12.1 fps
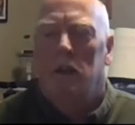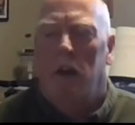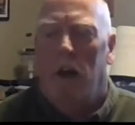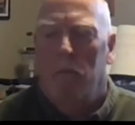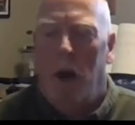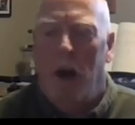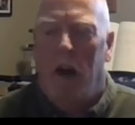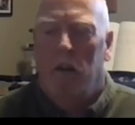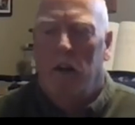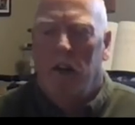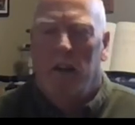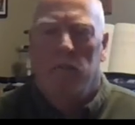
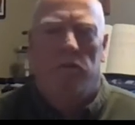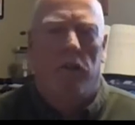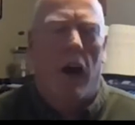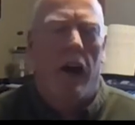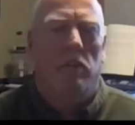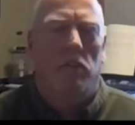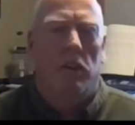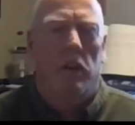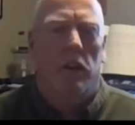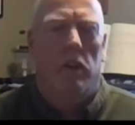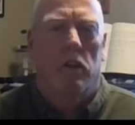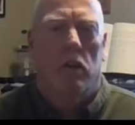about
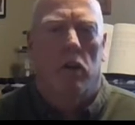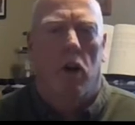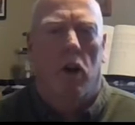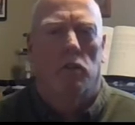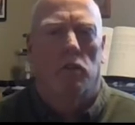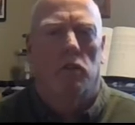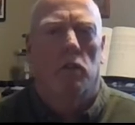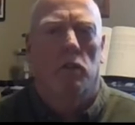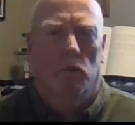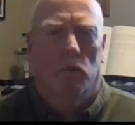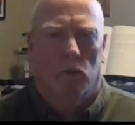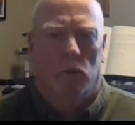advising our
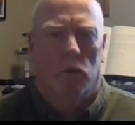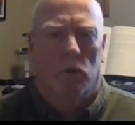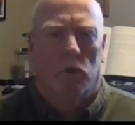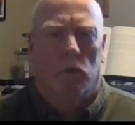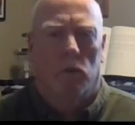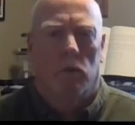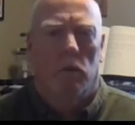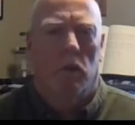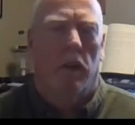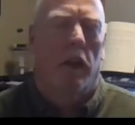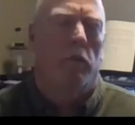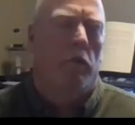students.
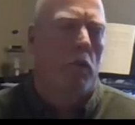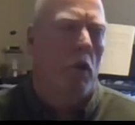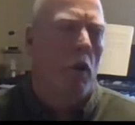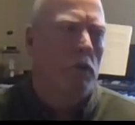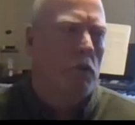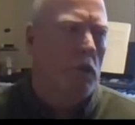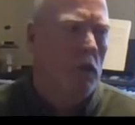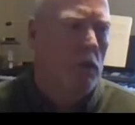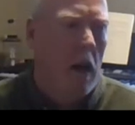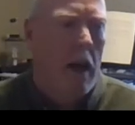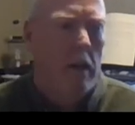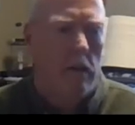Again, for those of you
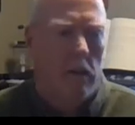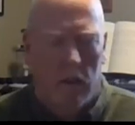not